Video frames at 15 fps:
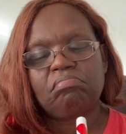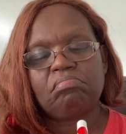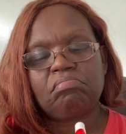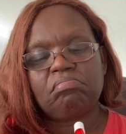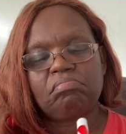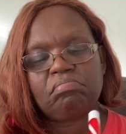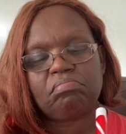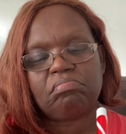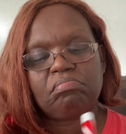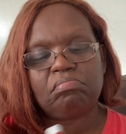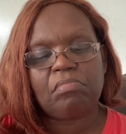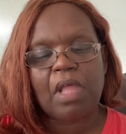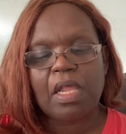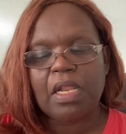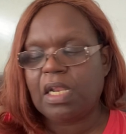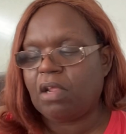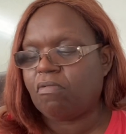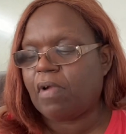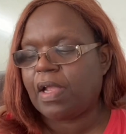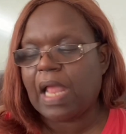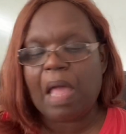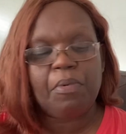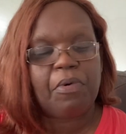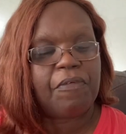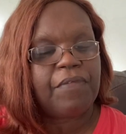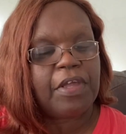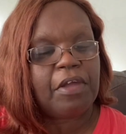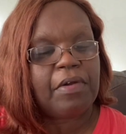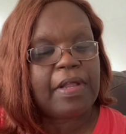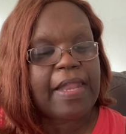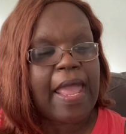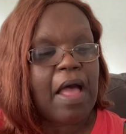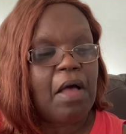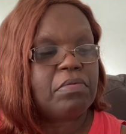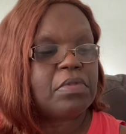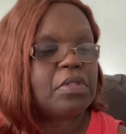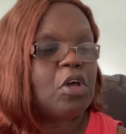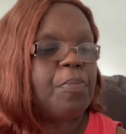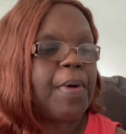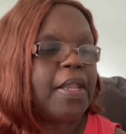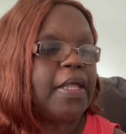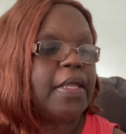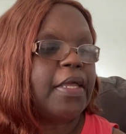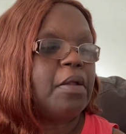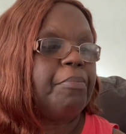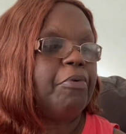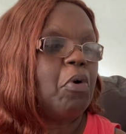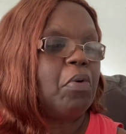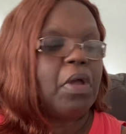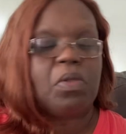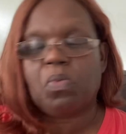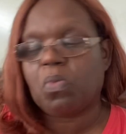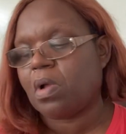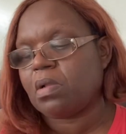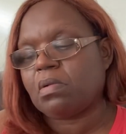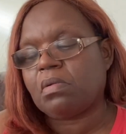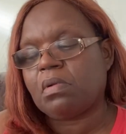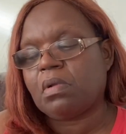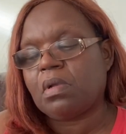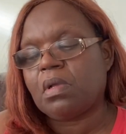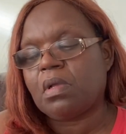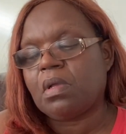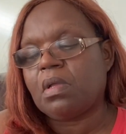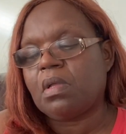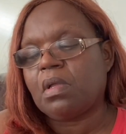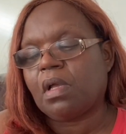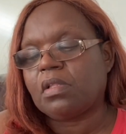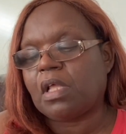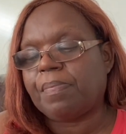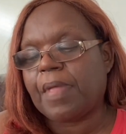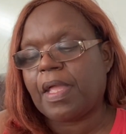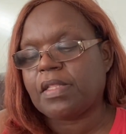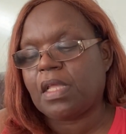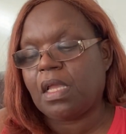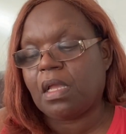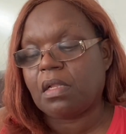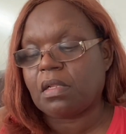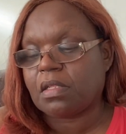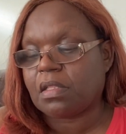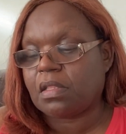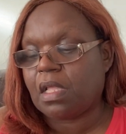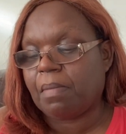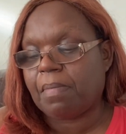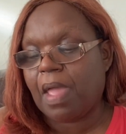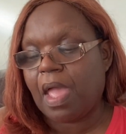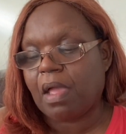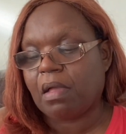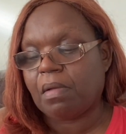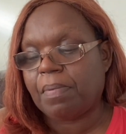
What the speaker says: at any rate, I will figure it out. Hope I didn't get a broken one, because I'm not taking this thing back.